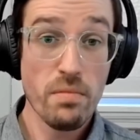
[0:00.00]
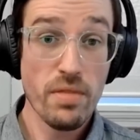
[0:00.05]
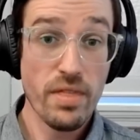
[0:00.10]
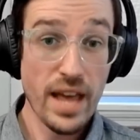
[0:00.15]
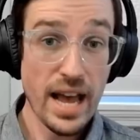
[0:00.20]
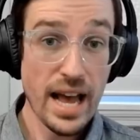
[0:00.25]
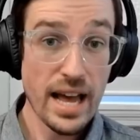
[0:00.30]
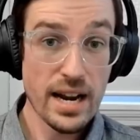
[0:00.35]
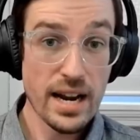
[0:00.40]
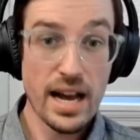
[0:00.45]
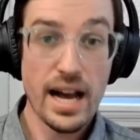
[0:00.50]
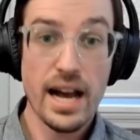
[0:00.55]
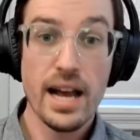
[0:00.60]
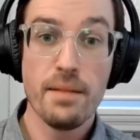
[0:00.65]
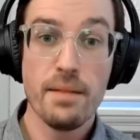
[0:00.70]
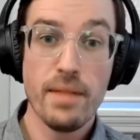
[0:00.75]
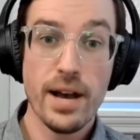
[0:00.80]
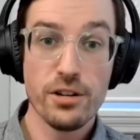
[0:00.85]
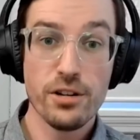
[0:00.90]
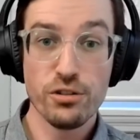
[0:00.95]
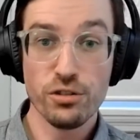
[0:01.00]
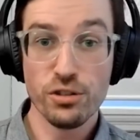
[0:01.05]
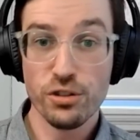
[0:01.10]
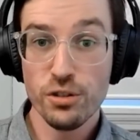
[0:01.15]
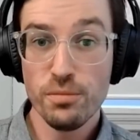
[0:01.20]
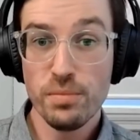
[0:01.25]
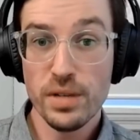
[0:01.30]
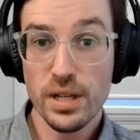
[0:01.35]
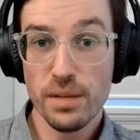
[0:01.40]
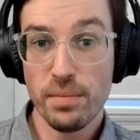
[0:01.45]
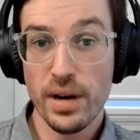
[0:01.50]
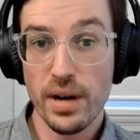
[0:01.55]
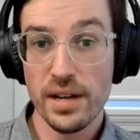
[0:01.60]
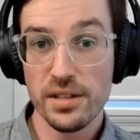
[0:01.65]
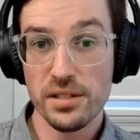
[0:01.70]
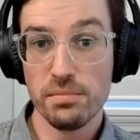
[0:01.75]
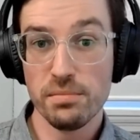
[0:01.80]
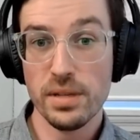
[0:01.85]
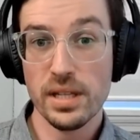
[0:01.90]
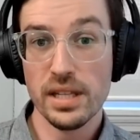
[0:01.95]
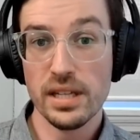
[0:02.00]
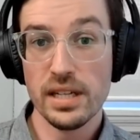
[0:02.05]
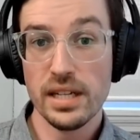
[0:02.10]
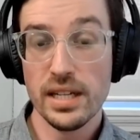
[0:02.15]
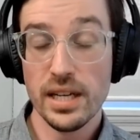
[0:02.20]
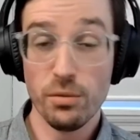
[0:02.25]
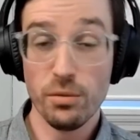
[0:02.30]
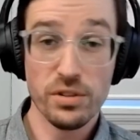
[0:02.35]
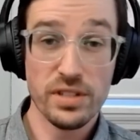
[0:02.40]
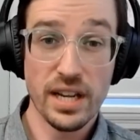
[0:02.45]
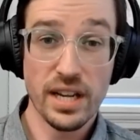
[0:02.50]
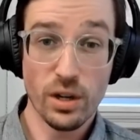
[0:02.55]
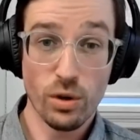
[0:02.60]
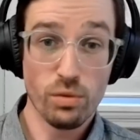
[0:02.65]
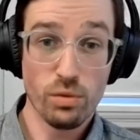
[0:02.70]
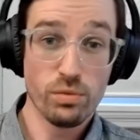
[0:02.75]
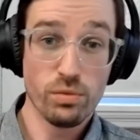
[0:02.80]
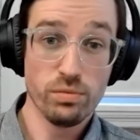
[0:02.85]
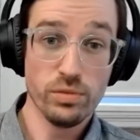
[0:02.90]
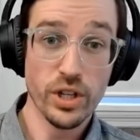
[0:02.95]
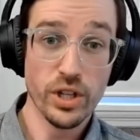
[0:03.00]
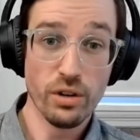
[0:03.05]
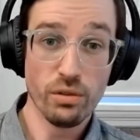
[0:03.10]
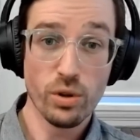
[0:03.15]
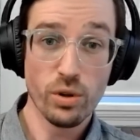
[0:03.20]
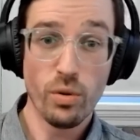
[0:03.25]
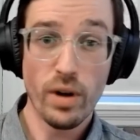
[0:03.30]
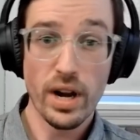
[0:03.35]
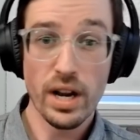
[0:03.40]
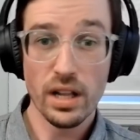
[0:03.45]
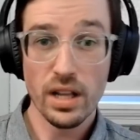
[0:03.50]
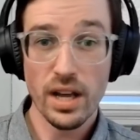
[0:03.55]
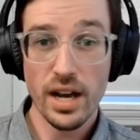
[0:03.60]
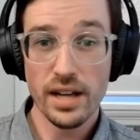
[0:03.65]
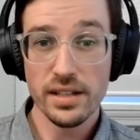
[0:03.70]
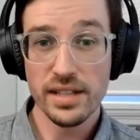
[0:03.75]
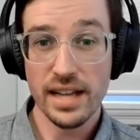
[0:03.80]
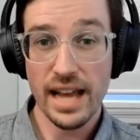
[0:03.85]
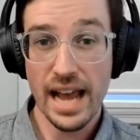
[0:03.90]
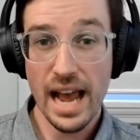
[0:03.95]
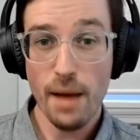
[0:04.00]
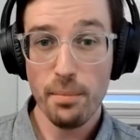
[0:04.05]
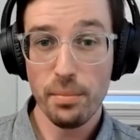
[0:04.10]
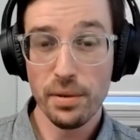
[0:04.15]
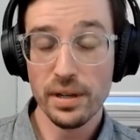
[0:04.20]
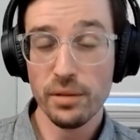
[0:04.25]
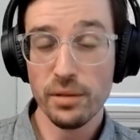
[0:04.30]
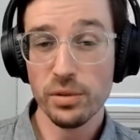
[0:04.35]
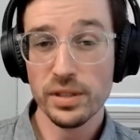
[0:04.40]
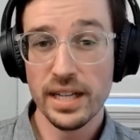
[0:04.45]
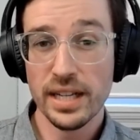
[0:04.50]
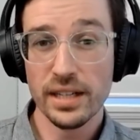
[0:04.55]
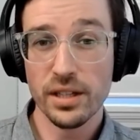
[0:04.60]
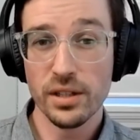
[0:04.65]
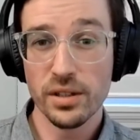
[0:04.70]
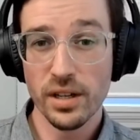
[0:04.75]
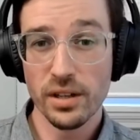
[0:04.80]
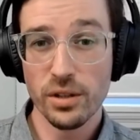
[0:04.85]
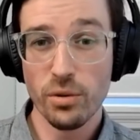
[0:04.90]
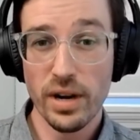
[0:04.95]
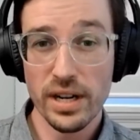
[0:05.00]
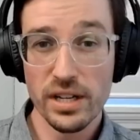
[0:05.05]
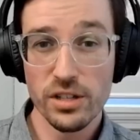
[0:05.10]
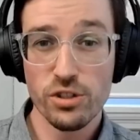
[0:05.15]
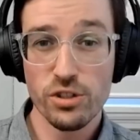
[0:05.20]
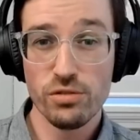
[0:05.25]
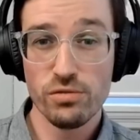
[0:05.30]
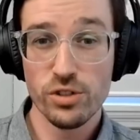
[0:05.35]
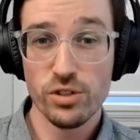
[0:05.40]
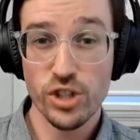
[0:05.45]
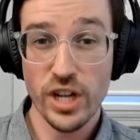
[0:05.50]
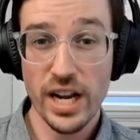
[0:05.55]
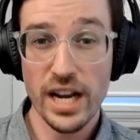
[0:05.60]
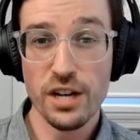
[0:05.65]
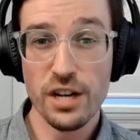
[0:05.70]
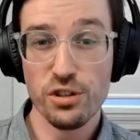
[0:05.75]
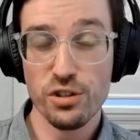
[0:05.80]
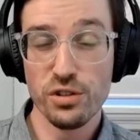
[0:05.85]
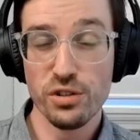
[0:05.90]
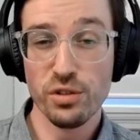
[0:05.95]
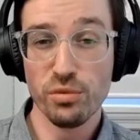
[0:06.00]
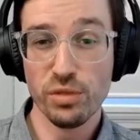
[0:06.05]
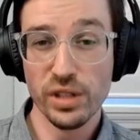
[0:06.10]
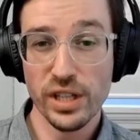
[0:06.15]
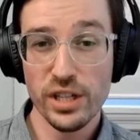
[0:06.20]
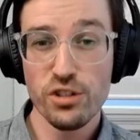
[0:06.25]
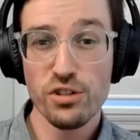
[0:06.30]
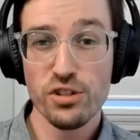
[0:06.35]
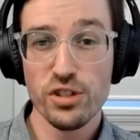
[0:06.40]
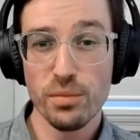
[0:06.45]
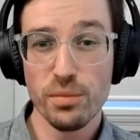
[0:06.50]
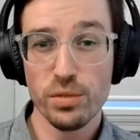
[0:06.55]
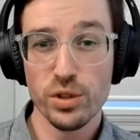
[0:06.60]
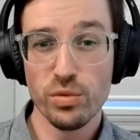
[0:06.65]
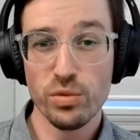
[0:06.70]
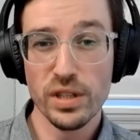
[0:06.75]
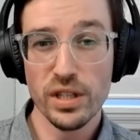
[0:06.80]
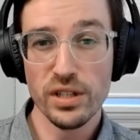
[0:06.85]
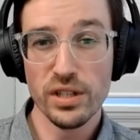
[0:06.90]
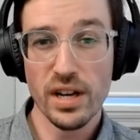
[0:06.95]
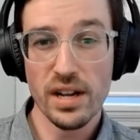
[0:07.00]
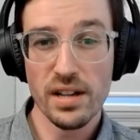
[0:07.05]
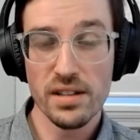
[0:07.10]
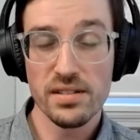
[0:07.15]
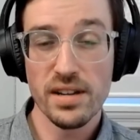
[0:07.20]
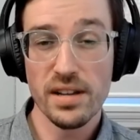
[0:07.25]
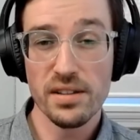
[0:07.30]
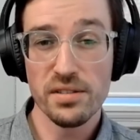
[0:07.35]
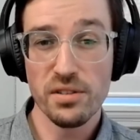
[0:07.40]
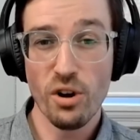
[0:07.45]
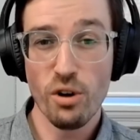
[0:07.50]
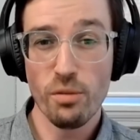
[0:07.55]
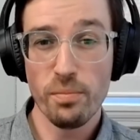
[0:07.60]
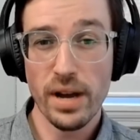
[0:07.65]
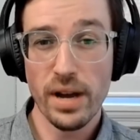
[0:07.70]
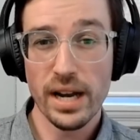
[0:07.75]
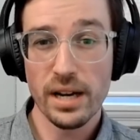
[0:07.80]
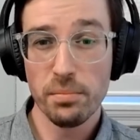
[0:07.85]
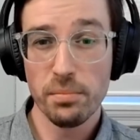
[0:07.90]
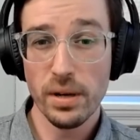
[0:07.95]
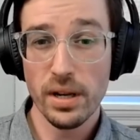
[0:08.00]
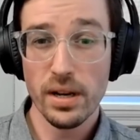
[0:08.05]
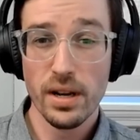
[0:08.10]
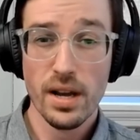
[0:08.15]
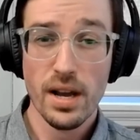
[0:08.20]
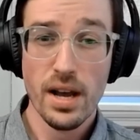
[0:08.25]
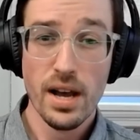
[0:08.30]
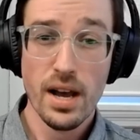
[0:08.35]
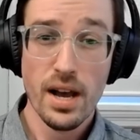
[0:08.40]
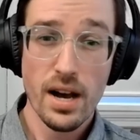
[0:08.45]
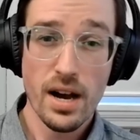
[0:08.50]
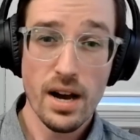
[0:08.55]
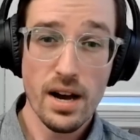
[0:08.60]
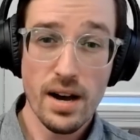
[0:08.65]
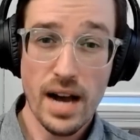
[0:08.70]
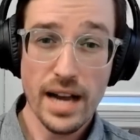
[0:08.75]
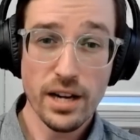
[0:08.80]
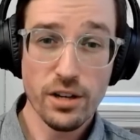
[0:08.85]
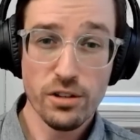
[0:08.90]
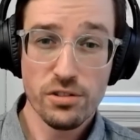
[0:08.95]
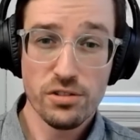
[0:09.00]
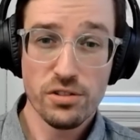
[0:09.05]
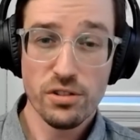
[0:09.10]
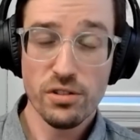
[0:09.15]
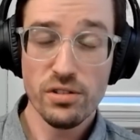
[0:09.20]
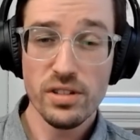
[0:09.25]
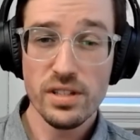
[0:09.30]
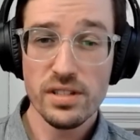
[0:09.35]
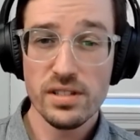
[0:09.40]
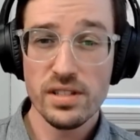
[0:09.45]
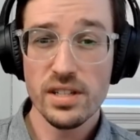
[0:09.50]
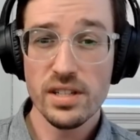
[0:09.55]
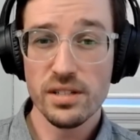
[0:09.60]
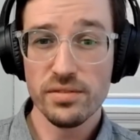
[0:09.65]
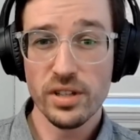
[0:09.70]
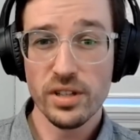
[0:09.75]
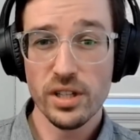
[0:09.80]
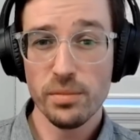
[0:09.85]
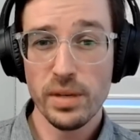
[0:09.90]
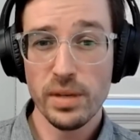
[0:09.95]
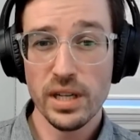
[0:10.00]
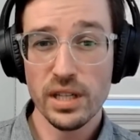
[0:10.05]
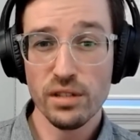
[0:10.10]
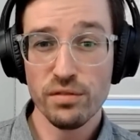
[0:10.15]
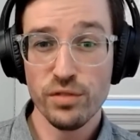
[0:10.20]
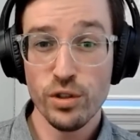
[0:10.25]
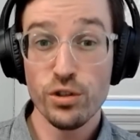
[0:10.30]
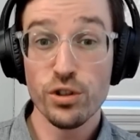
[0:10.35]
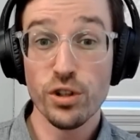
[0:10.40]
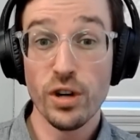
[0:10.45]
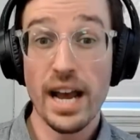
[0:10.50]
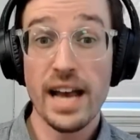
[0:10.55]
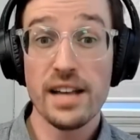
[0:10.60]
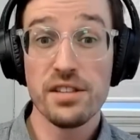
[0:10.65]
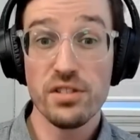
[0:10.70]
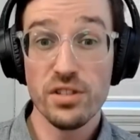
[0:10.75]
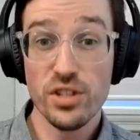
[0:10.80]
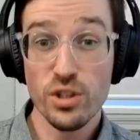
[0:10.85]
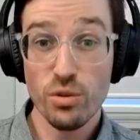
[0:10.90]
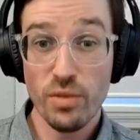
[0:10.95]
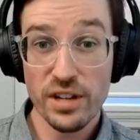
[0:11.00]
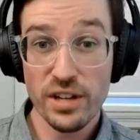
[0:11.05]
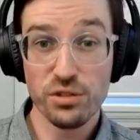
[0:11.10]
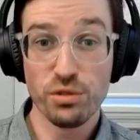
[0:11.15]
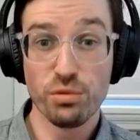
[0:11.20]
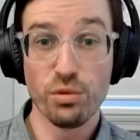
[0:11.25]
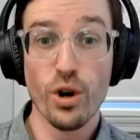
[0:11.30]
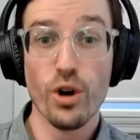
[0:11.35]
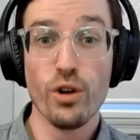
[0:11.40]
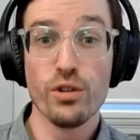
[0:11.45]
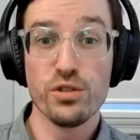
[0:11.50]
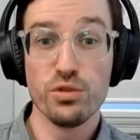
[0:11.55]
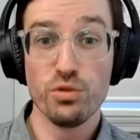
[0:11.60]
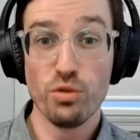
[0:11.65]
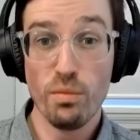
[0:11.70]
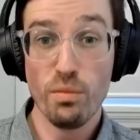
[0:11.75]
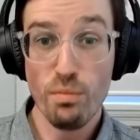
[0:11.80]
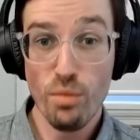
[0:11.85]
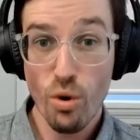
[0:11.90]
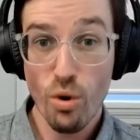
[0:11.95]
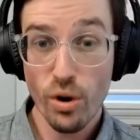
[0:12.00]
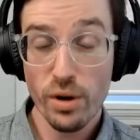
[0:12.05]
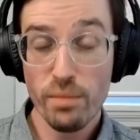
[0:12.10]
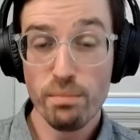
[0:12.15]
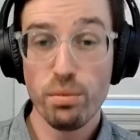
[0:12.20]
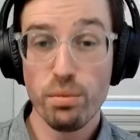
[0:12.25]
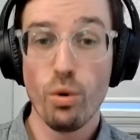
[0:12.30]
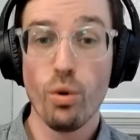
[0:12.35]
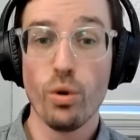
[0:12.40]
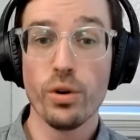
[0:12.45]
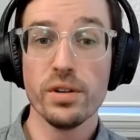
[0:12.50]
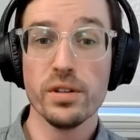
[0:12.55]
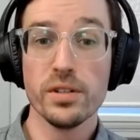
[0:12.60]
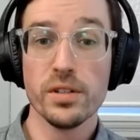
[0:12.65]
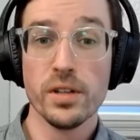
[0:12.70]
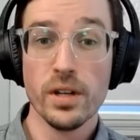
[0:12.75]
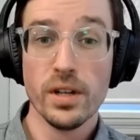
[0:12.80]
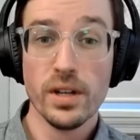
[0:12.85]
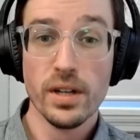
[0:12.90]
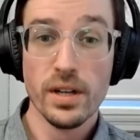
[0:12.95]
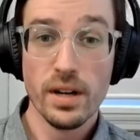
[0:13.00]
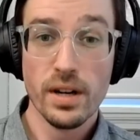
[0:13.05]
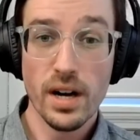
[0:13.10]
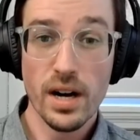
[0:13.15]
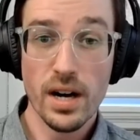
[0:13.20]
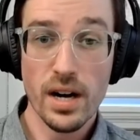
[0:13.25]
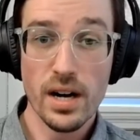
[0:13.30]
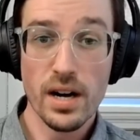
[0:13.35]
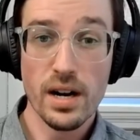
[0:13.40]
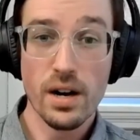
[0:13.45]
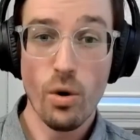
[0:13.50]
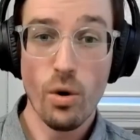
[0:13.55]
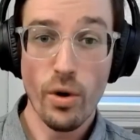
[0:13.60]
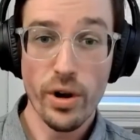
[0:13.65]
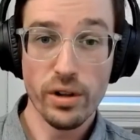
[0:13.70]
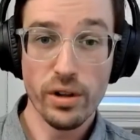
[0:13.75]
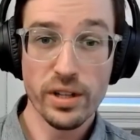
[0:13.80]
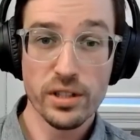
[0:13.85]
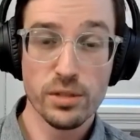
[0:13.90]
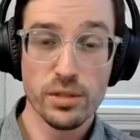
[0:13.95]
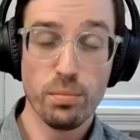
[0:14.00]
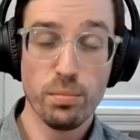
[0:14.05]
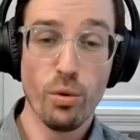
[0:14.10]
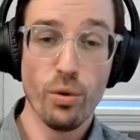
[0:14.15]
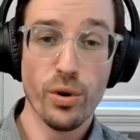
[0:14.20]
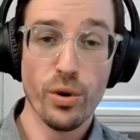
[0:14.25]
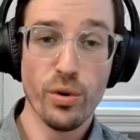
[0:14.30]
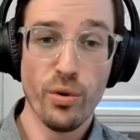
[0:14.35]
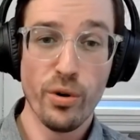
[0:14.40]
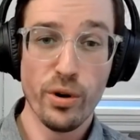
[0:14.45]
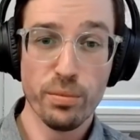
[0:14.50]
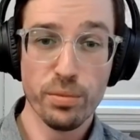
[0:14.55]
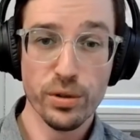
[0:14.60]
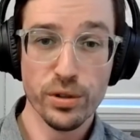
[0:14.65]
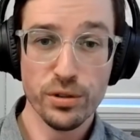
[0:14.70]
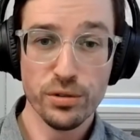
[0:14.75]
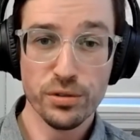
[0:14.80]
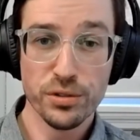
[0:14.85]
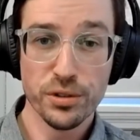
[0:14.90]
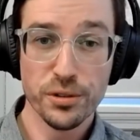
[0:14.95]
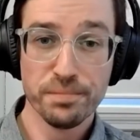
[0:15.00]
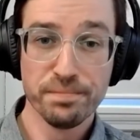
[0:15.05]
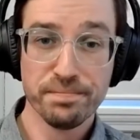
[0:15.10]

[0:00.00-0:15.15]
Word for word: That I imagine could be a possibility. It would take you know quite a lot to happen. It would take uh, quite a change in the relationship between the United States and OPEC, but uh, I could certainly see it developing in the hmm. future as the U.S. grows into a more important uh, oil exporter, oil producer.